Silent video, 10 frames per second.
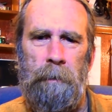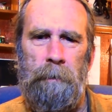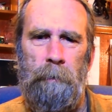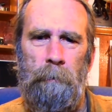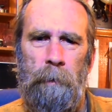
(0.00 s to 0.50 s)

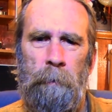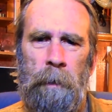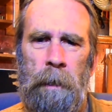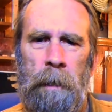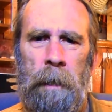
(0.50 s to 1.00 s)
So
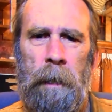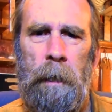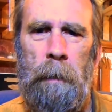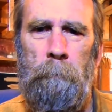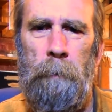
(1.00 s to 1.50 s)

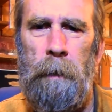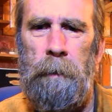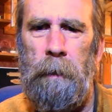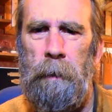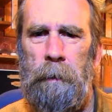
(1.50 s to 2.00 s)
but
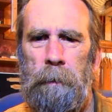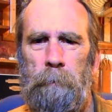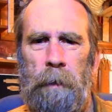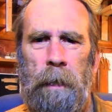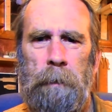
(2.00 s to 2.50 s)
this
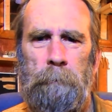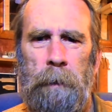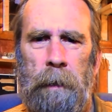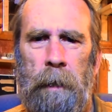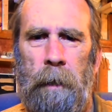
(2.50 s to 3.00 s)
one has
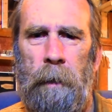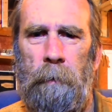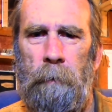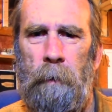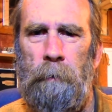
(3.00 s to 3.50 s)
been carried
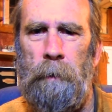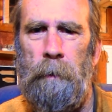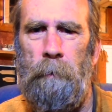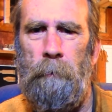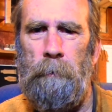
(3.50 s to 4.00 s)
around in
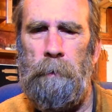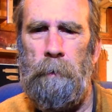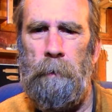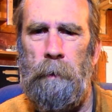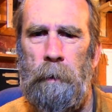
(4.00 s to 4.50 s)
the
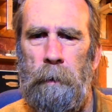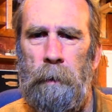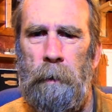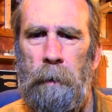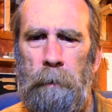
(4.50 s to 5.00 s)
holster.
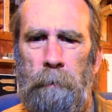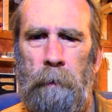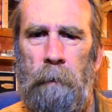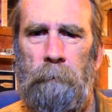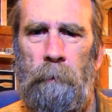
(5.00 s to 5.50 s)
I do
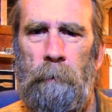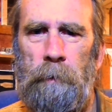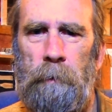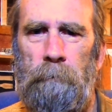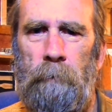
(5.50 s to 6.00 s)
have a
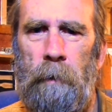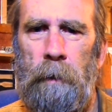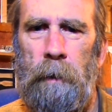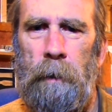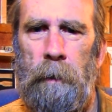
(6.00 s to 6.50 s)
holster for it,
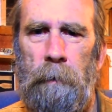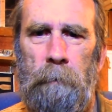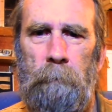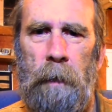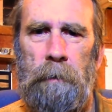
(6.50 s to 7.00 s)
and
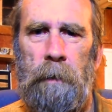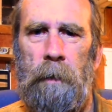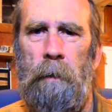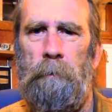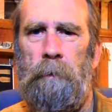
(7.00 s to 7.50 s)
I'm actually
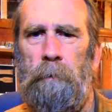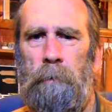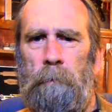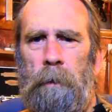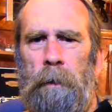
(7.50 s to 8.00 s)
allowed to
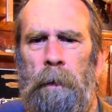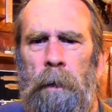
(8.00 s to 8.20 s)
use one.